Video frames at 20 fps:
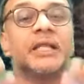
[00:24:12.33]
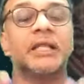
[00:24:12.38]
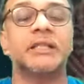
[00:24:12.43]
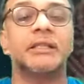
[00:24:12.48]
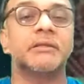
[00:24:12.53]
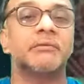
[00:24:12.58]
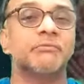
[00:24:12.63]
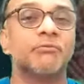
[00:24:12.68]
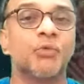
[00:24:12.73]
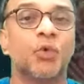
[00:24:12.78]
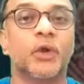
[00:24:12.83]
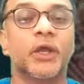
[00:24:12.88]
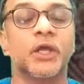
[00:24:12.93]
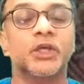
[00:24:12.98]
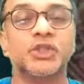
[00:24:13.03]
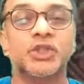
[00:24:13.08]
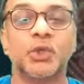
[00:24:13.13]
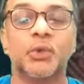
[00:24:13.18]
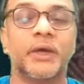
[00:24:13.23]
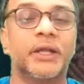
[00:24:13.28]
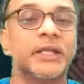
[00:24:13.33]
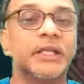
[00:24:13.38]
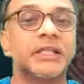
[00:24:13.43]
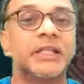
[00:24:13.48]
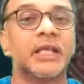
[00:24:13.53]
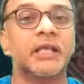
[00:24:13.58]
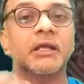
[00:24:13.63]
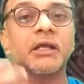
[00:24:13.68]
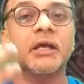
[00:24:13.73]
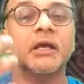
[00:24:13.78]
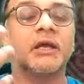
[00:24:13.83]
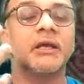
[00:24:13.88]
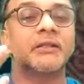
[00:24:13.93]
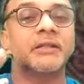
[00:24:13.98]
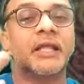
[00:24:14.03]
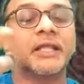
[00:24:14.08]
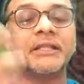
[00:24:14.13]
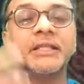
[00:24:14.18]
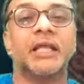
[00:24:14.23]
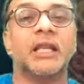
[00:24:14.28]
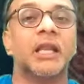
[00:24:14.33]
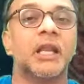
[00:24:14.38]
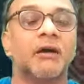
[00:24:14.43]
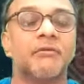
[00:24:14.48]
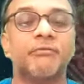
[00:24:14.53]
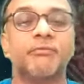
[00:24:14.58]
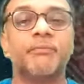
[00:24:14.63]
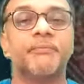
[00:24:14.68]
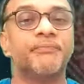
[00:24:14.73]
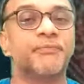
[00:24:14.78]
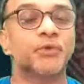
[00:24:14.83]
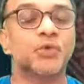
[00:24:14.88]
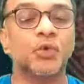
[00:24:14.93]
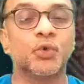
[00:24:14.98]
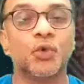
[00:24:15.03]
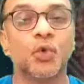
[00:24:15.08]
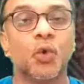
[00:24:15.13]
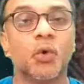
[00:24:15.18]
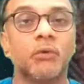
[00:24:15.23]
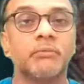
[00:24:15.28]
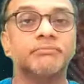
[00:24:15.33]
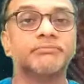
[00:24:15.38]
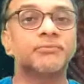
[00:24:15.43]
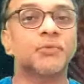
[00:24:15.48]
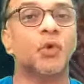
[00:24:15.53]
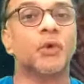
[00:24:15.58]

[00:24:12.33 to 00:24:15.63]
that vocation or anything that they love to do,